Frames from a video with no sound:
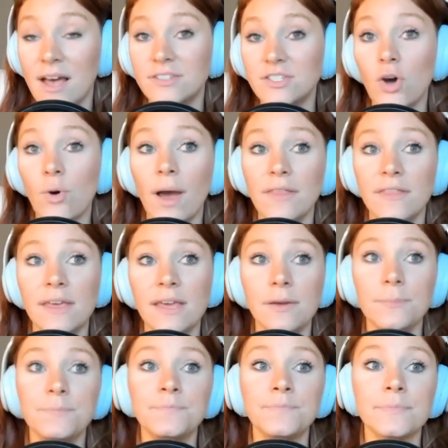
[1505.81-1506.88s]
So I
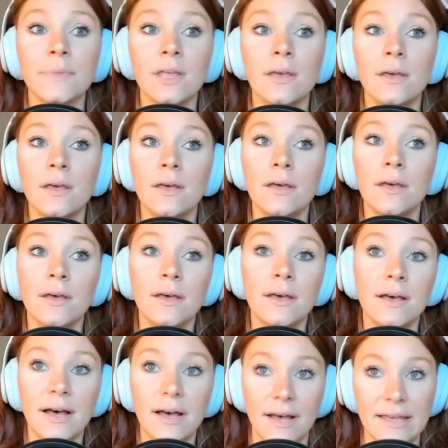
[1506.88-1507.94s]
think
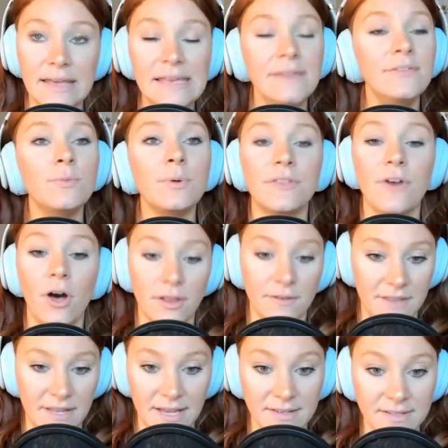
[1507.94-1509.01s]
even with all
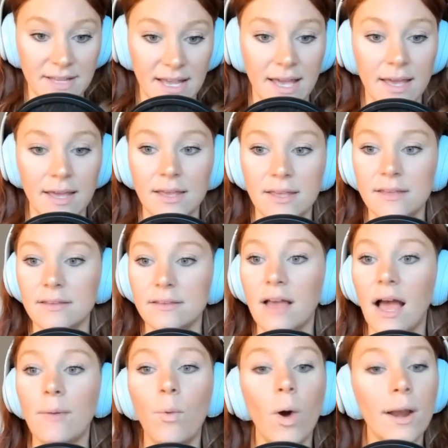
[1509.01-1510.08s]
of this, like
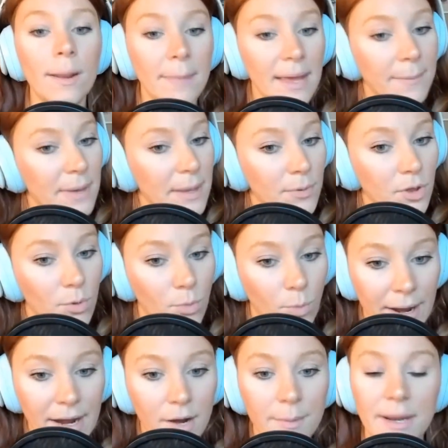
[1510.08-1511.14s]
I want to make people
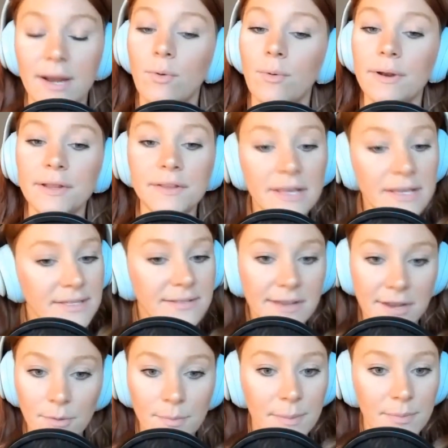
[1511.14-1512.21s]
aware, but I don't want to like
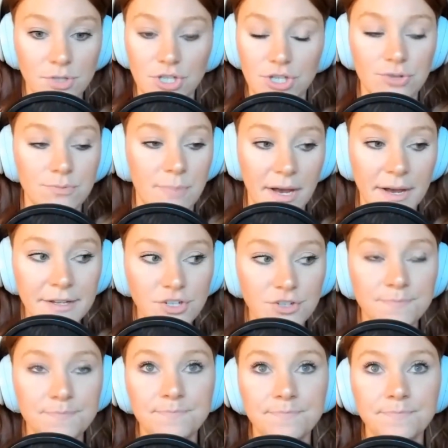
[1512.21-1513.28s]
scare people too
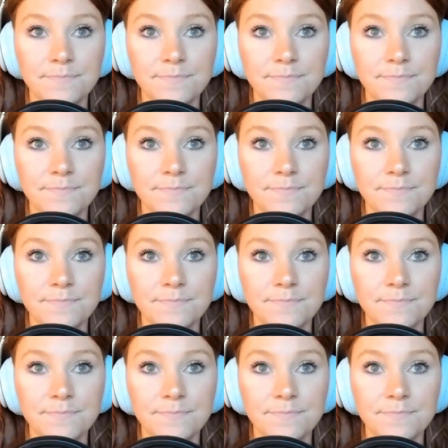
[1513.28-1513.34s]
much